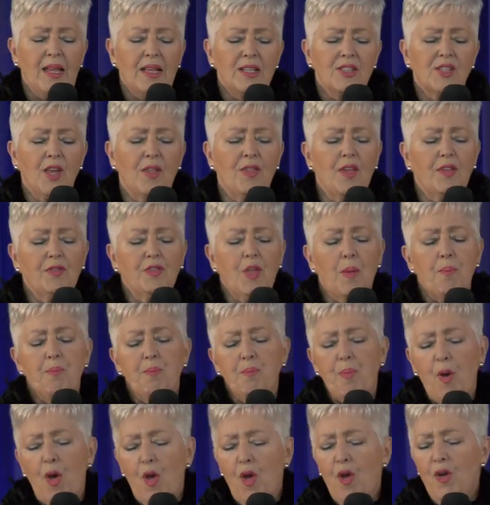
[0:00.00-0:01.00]
So that the
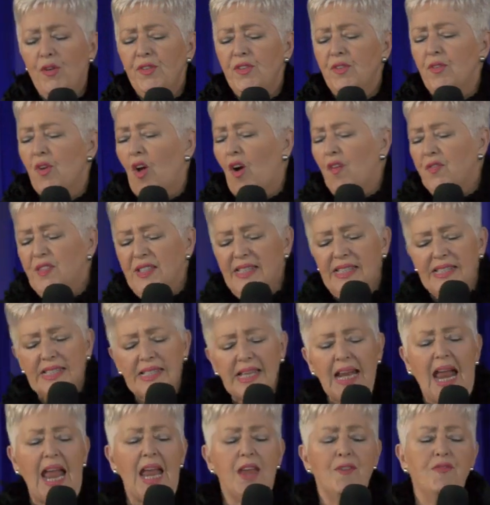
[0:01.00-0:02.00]
burden of
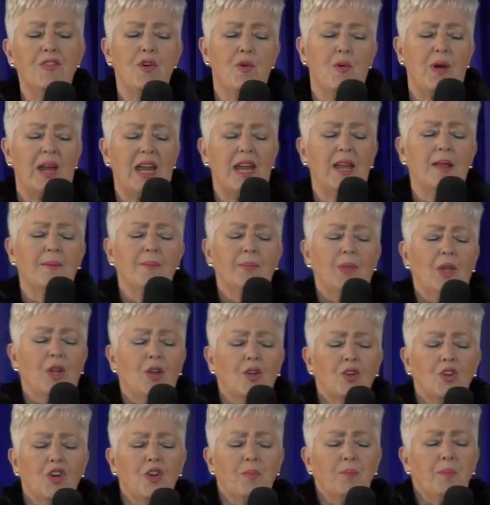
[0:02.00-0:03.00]
slavery
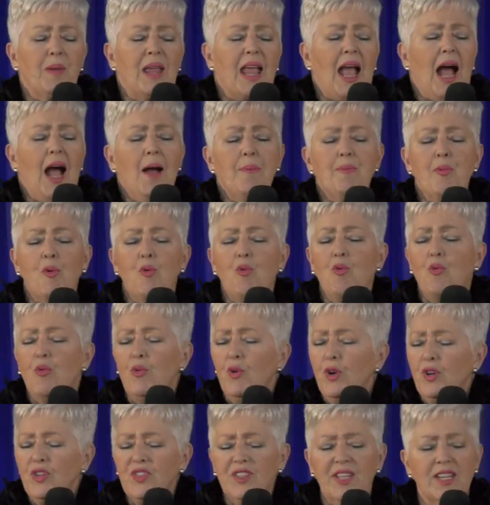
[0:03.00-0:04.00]
could be
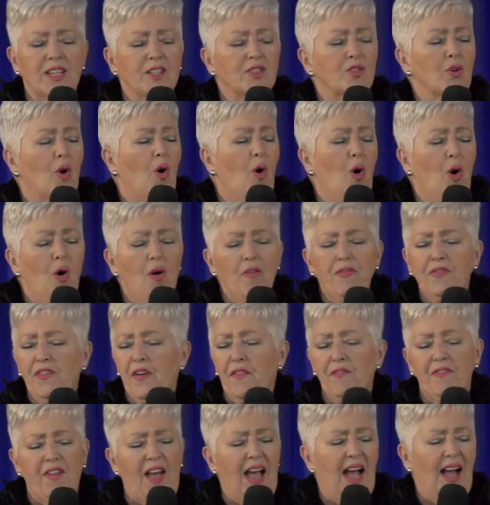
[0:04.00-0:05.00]
uprooted off
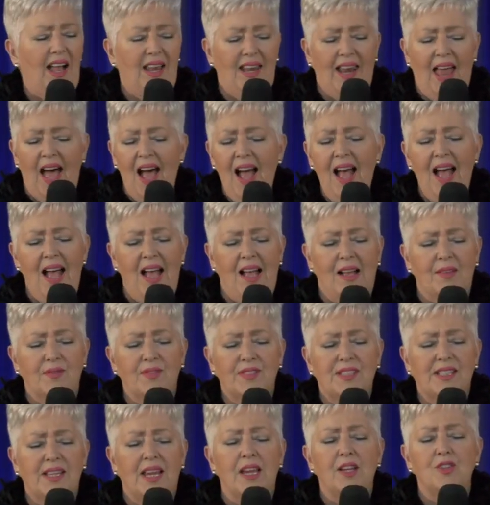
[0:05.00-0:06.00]
of our
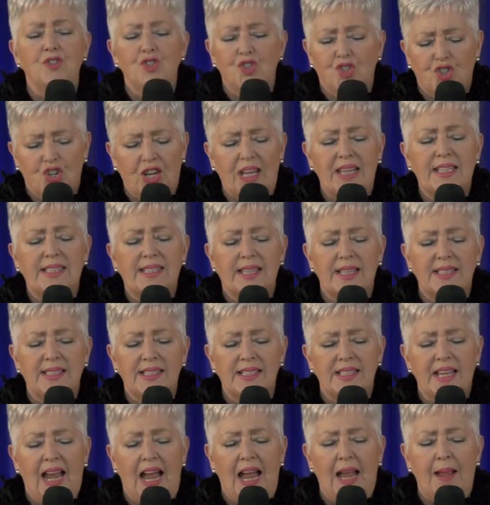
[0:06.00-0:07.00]
lives in
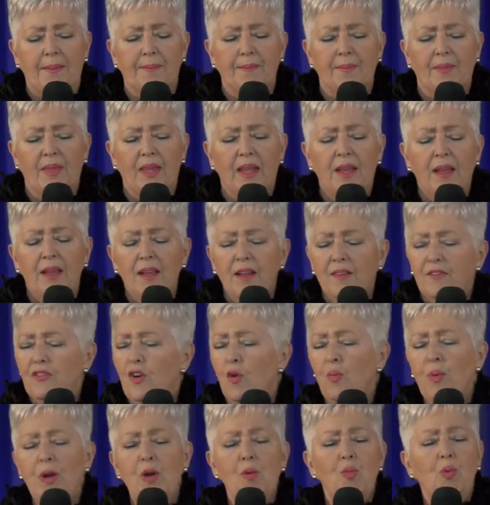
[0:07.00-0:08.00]
Jesus' name.
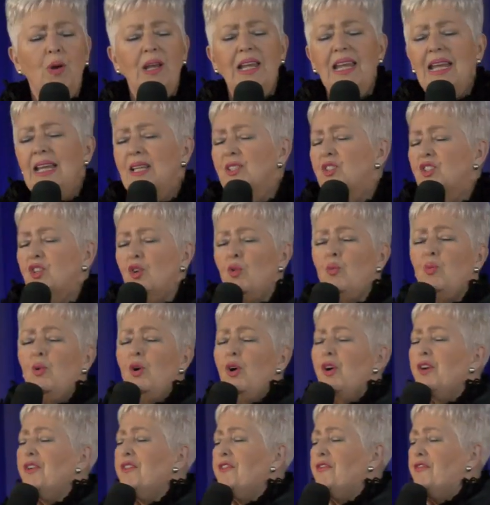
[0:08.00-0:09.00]
For we're willing to
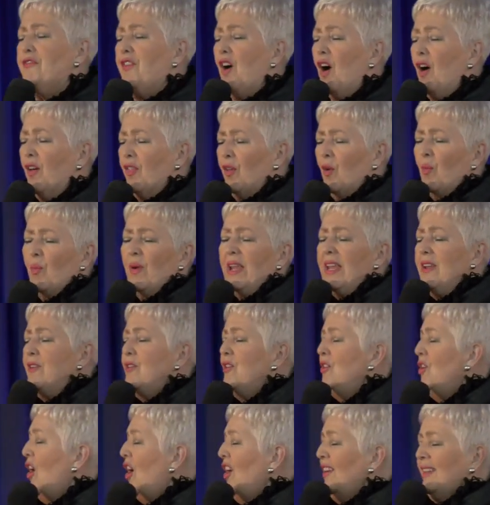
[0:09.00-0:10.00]
work, Father. We're
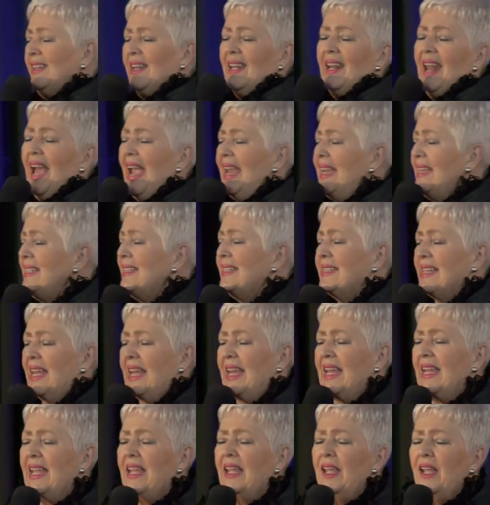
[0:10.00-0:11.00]
not
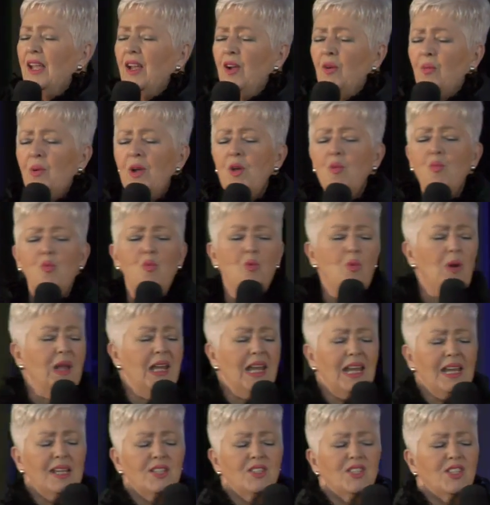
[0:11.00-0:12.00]
lazy. We're
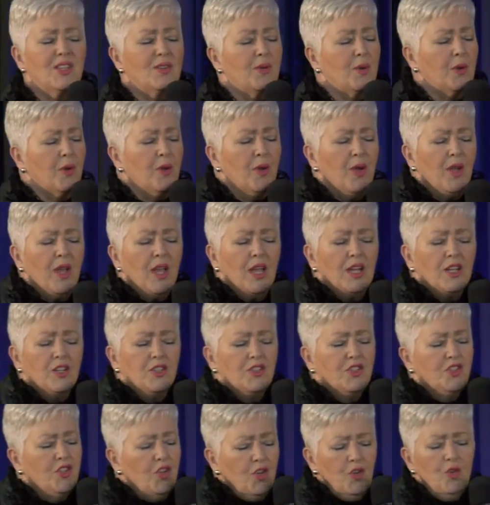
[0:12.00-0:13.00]
willing to
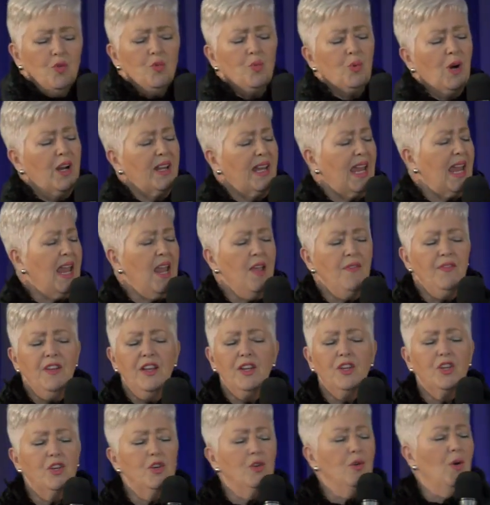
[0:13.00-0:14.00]
do whatever
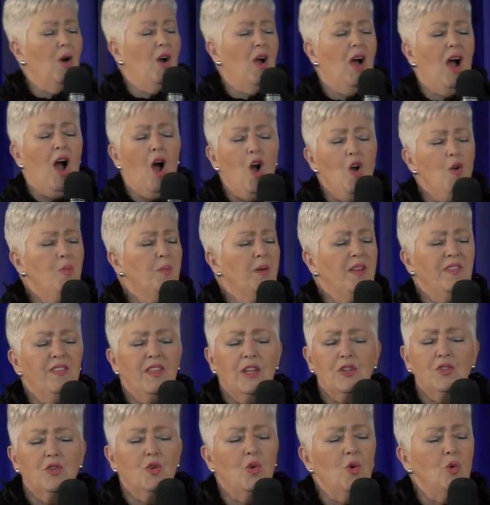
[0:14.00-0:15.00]
you open
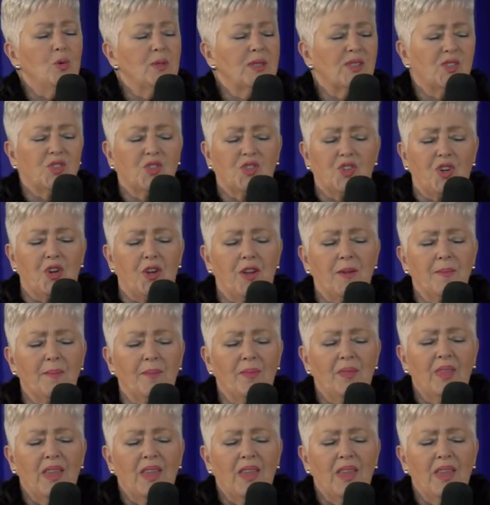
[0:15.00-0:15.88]
the doors to.